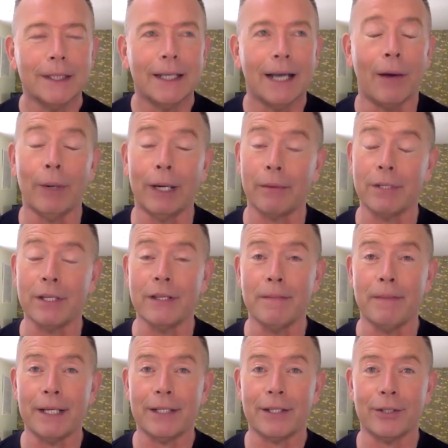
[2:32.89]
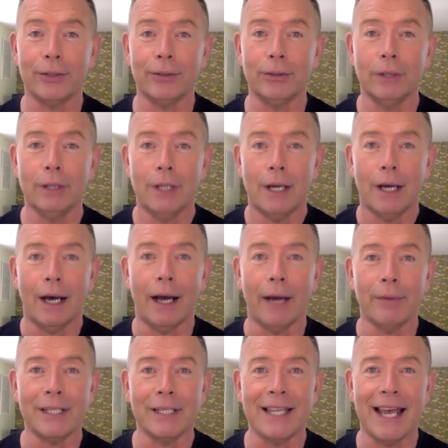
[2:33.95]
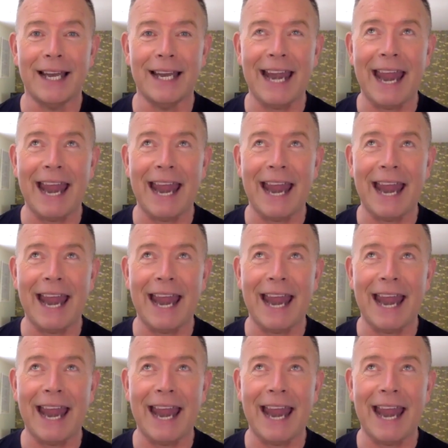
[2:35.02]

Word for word: And when I was in the big school, I was then in